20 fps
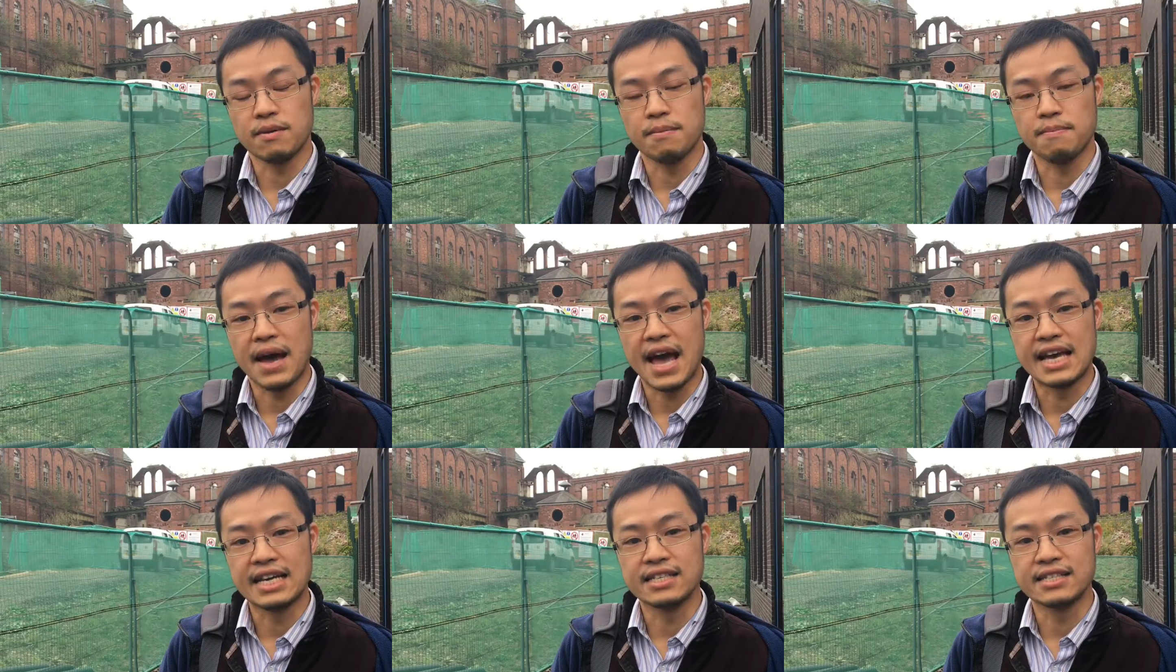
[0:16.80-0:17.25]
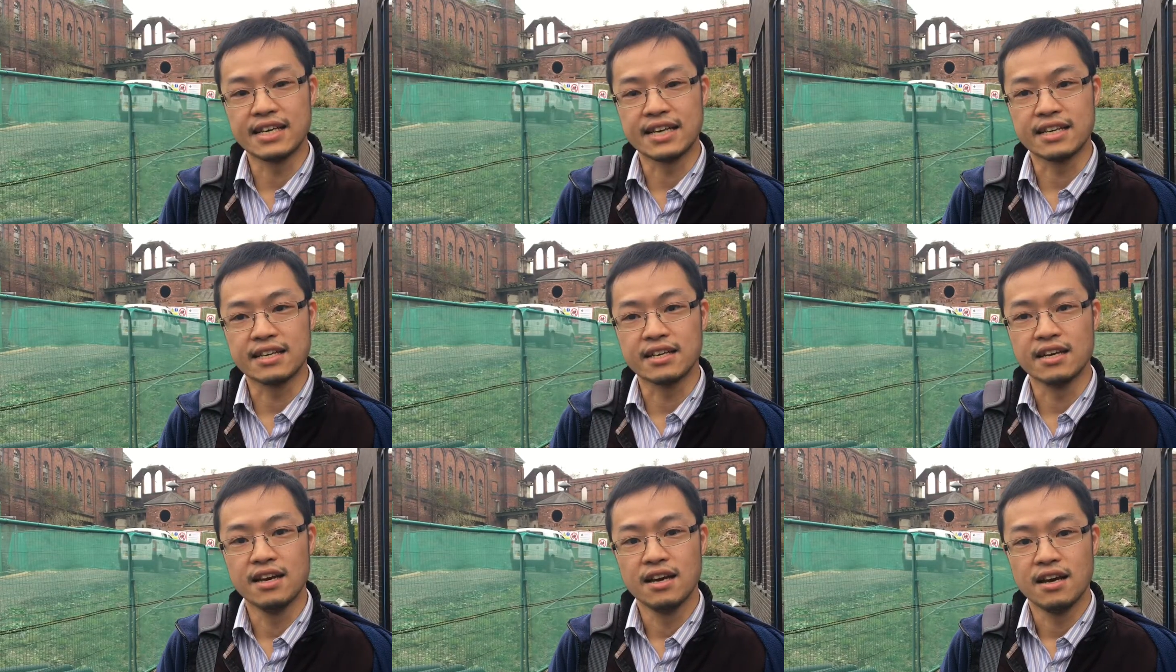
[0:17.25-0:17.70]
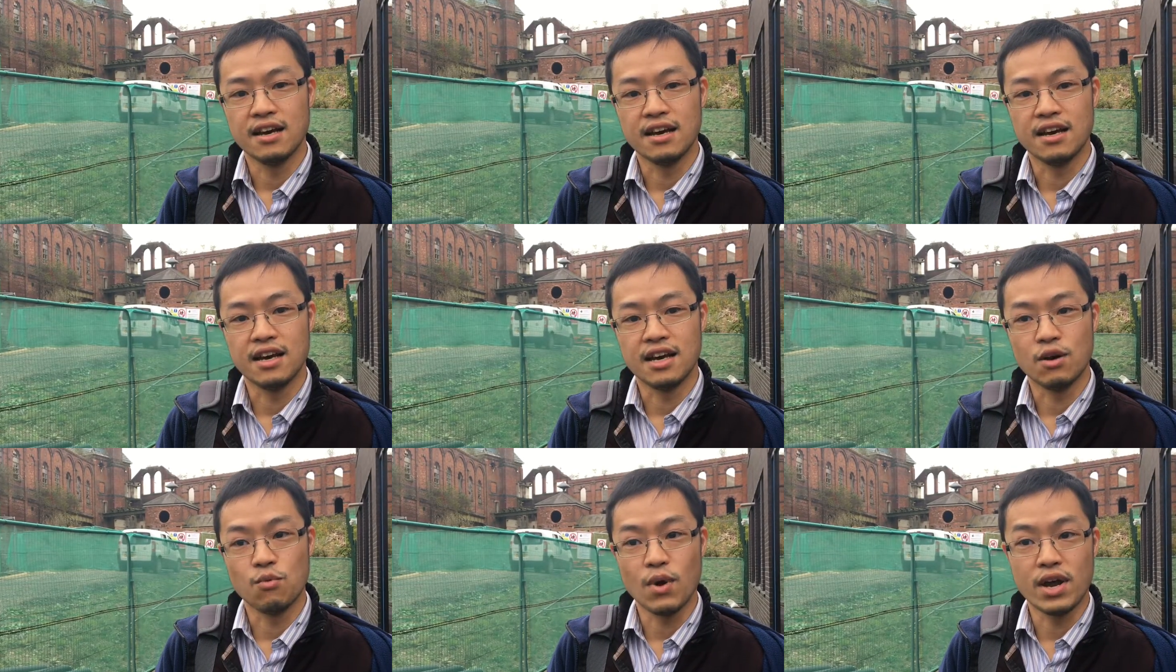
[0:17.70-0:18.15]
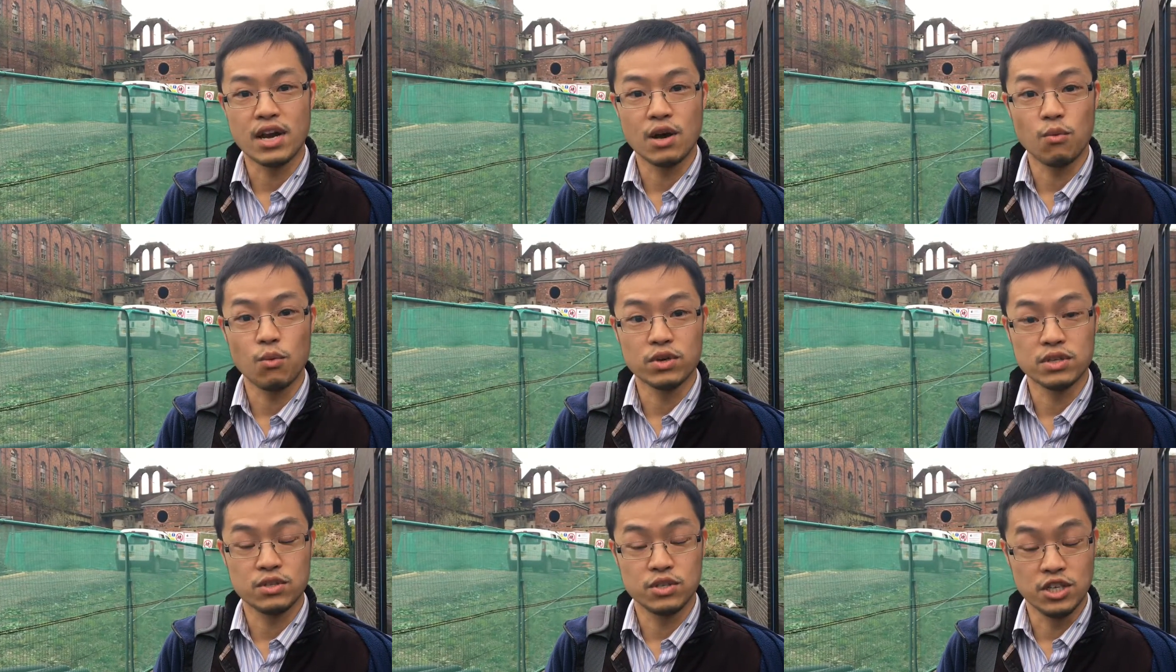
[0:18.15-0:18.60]
amazing. Uh, when I
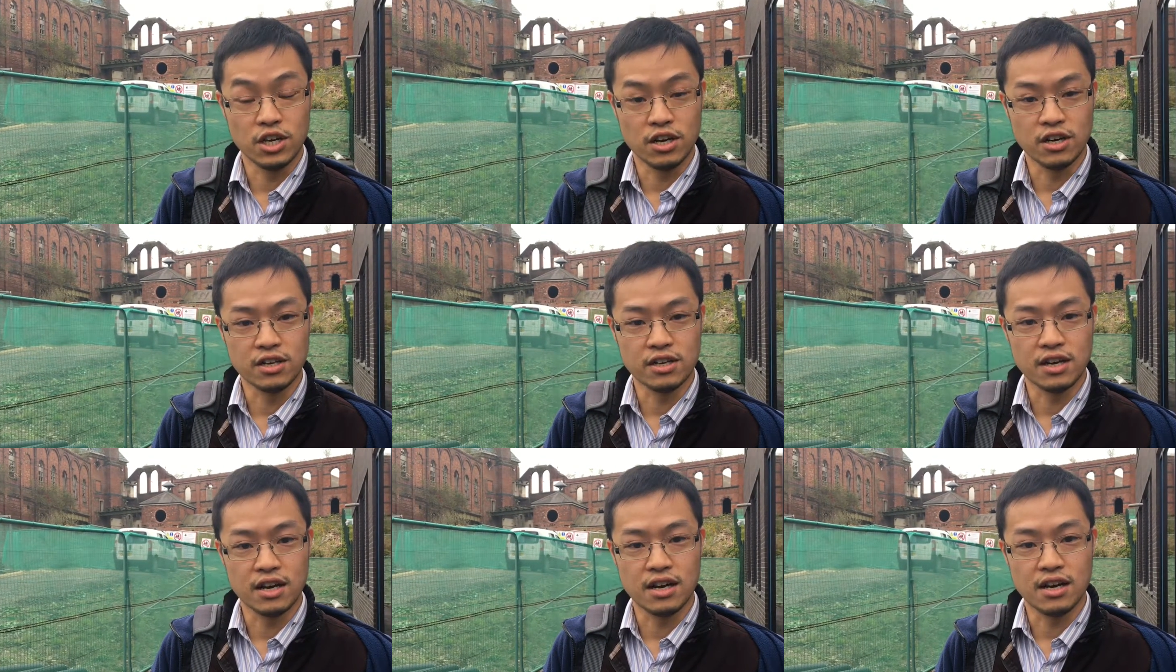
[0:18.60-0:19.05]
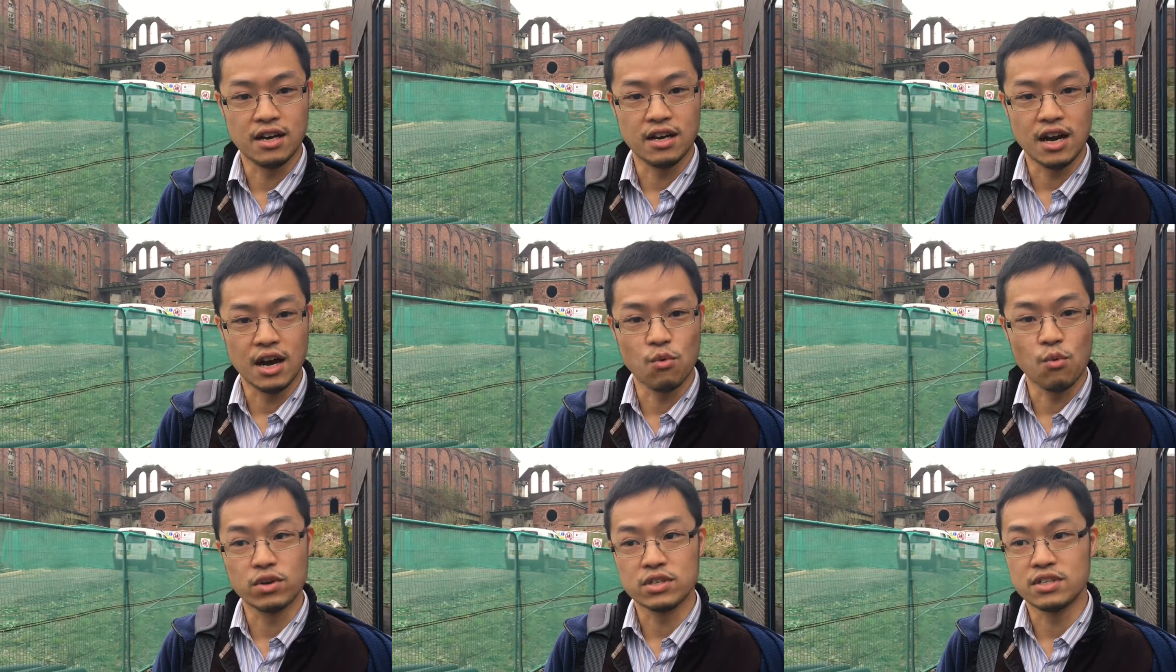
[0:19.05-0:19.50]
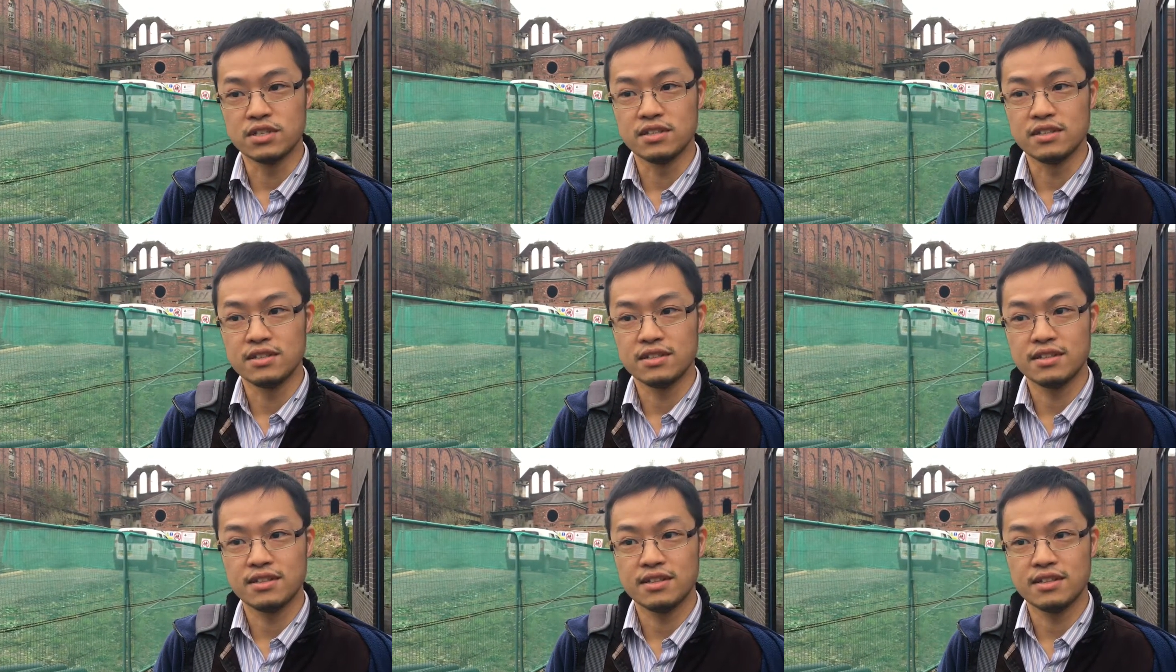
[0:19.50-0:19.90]
was young, uh, I wasn't